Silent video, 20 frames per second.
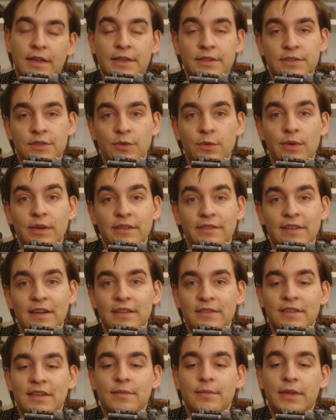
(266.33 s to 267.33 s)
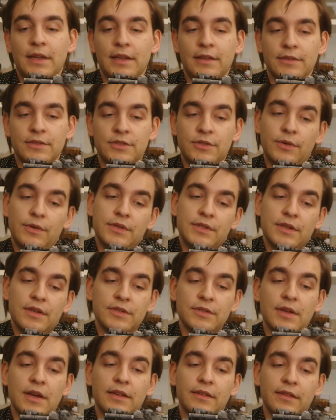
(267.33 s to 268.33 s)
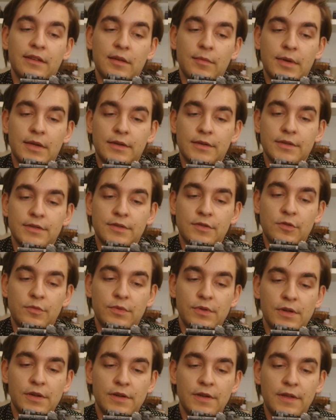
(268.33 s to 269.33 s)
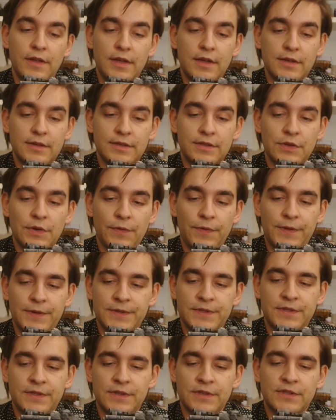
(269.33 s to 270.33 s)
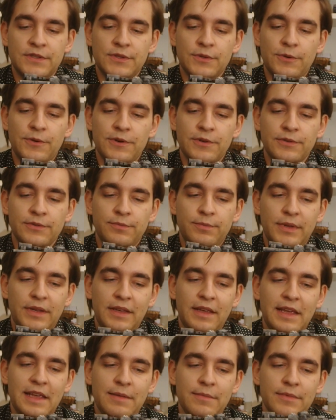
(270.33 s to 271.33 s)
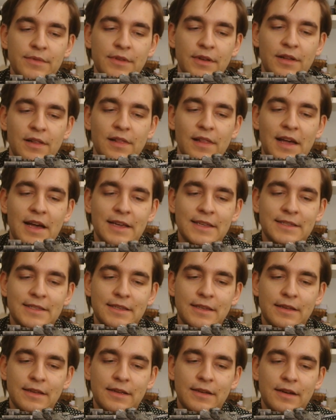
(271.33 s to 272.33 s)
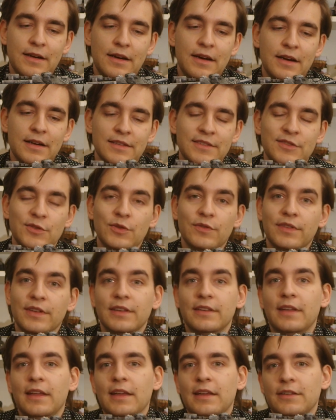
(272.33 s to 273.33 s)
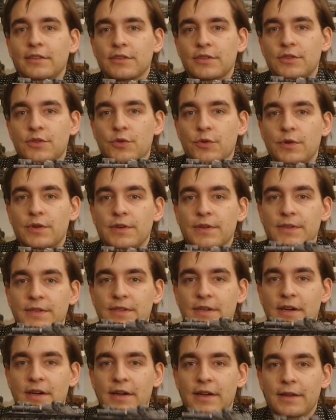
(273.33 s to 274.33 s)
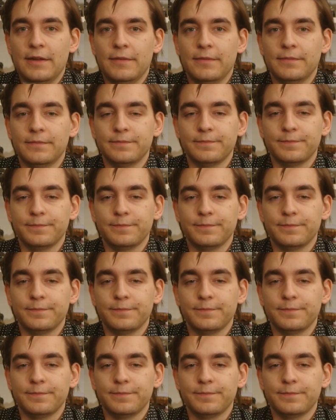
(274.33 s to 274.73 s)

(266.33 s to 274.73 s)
Su-85M tank destroyers also had the commander's cupola. So this sort of became the classic Soviet tank destroyer design.